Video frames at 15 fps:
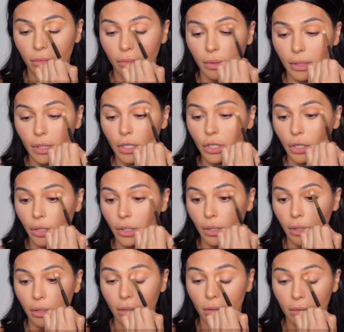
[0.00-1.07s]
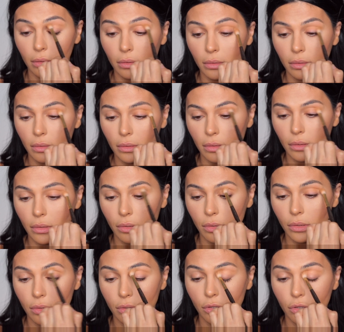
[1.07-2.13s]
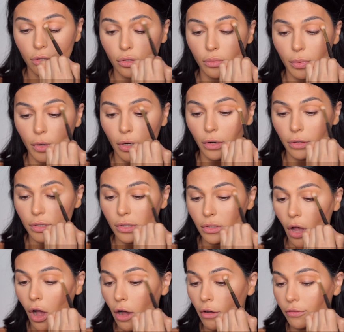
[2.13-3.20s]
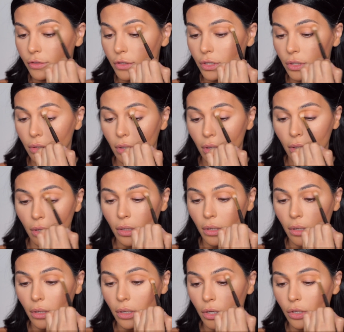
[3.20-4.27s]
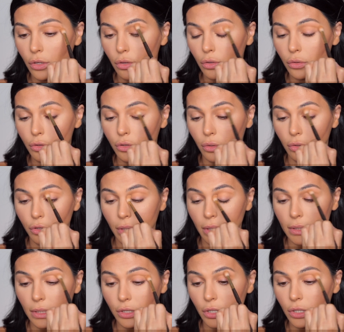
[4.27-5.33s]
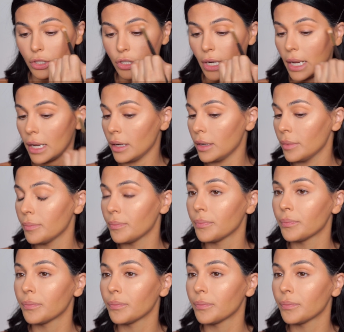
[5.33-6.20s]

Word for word: Really good, super soft, neutral transition shade.